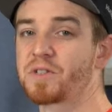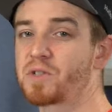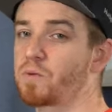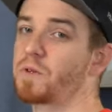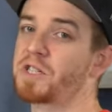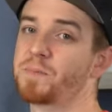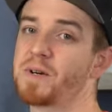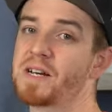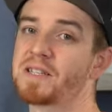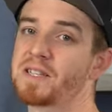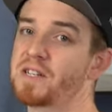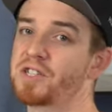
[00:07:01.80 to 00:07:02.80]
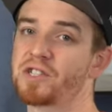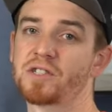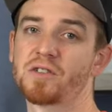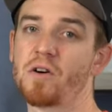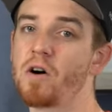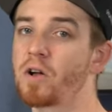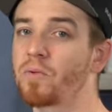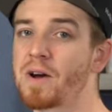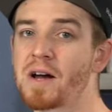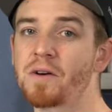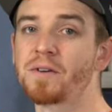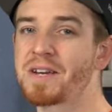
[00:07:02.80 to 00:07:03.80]
storage space. It's just all
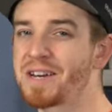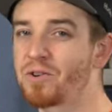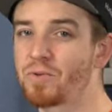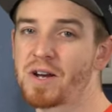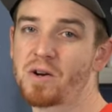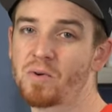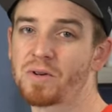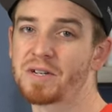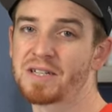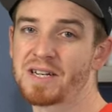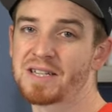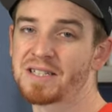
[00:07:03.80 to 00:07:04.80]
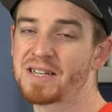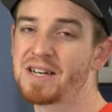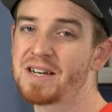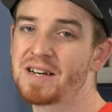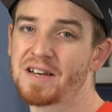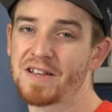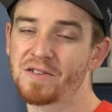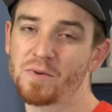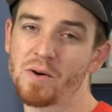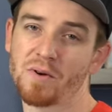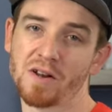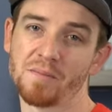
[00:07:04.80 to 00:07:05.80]
around a great quality desk, and that's why
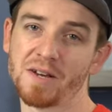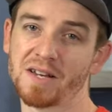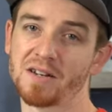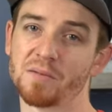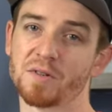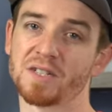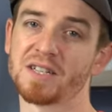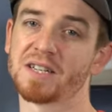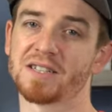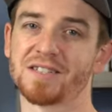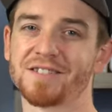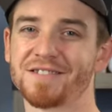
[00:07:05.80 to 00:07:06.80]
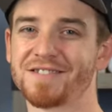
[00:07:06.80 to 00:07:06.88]
I wanted to make it number 6.